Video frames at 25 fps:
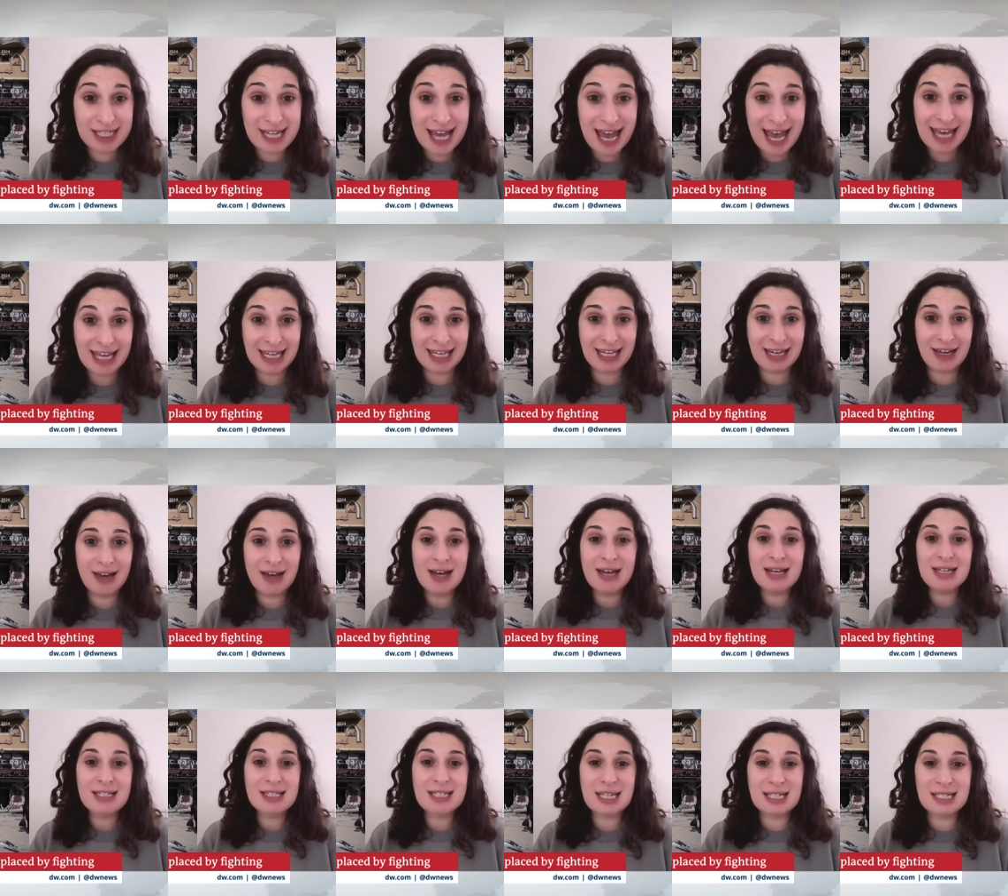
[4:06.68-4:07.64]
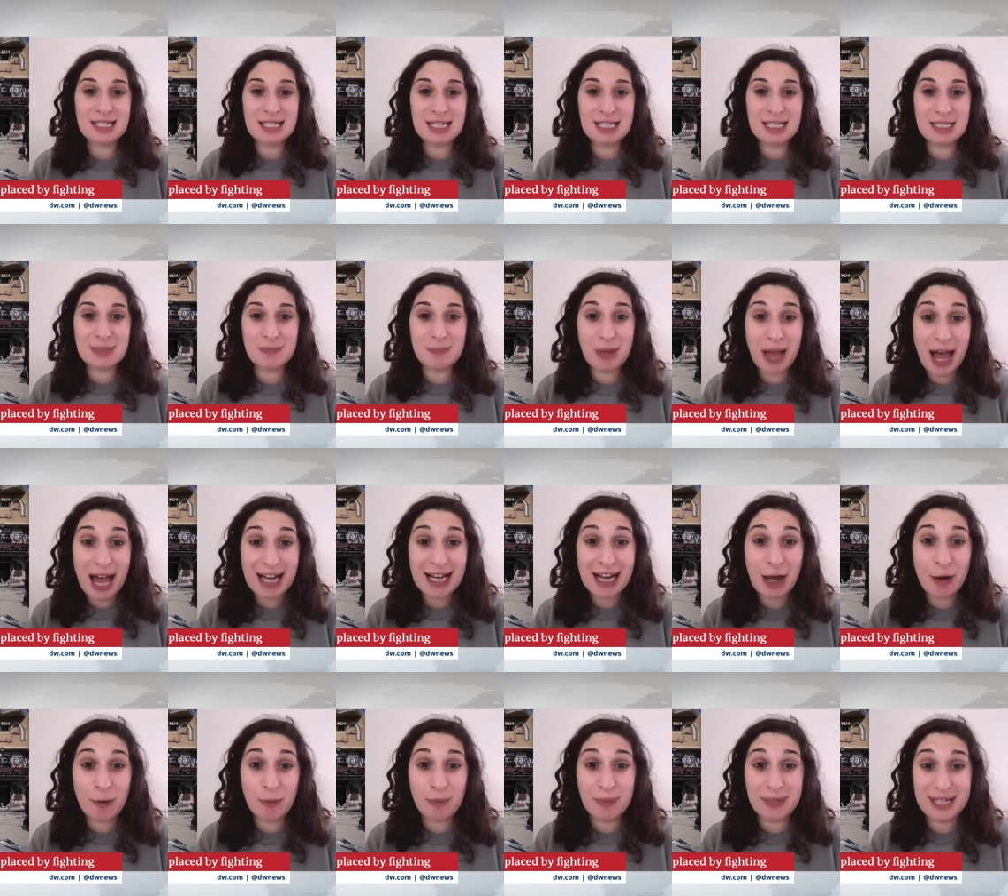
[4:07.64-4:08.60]
day since this
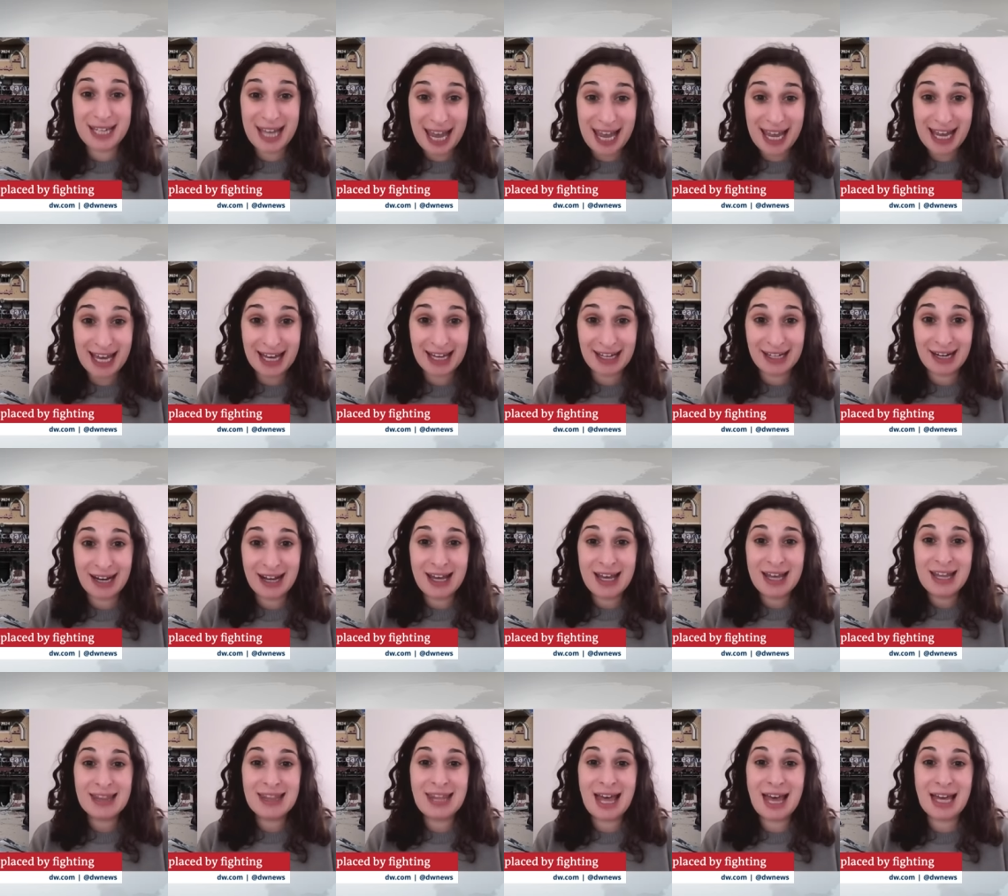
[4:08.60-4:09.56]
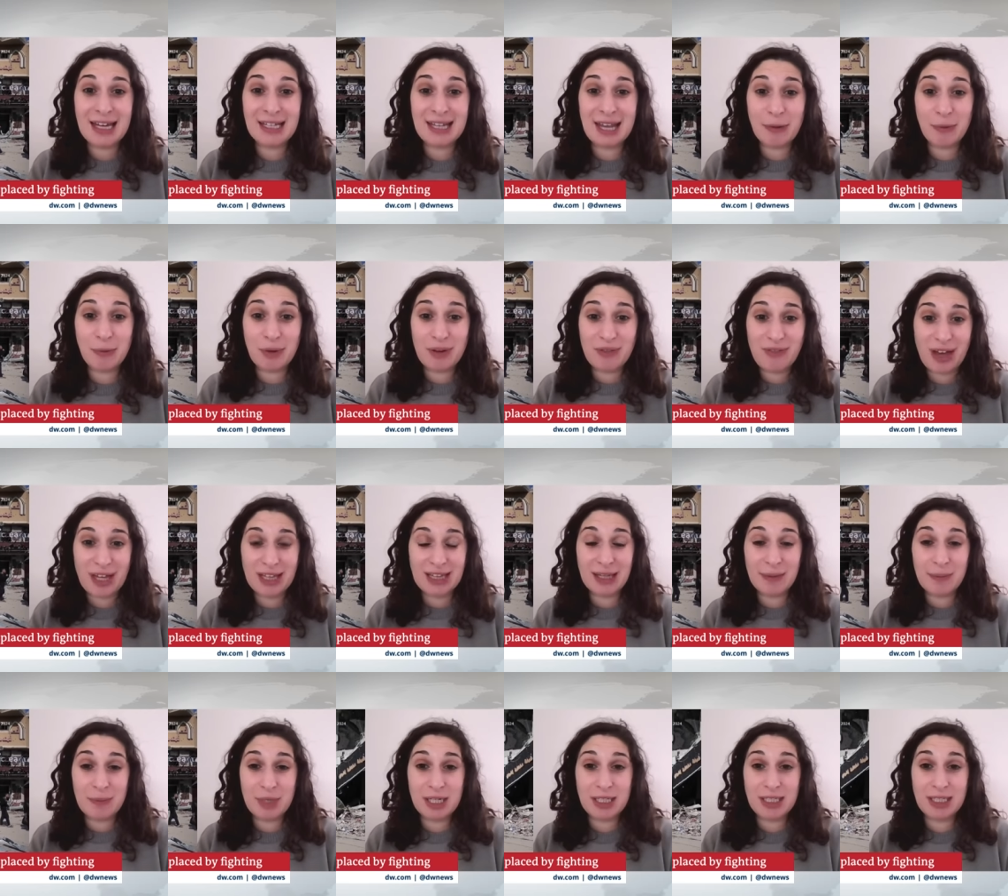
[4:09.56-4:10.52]
blackout began that, that we've had
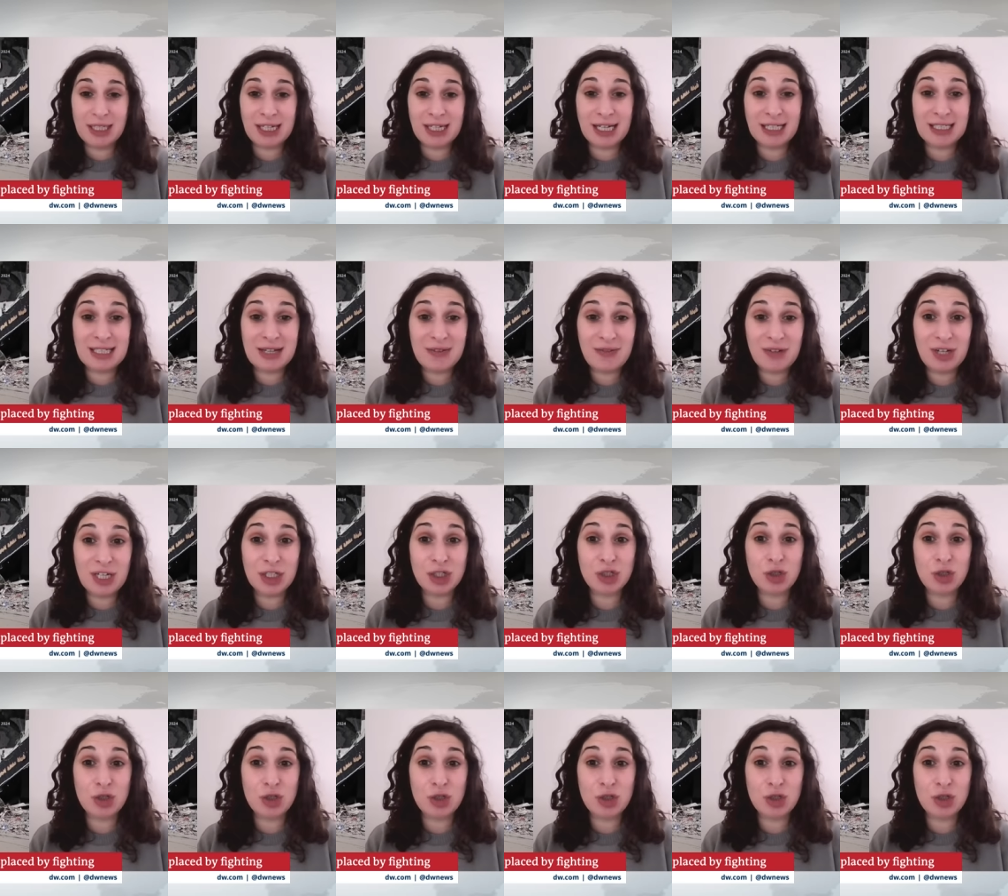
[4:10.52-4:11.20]
limited connectivity.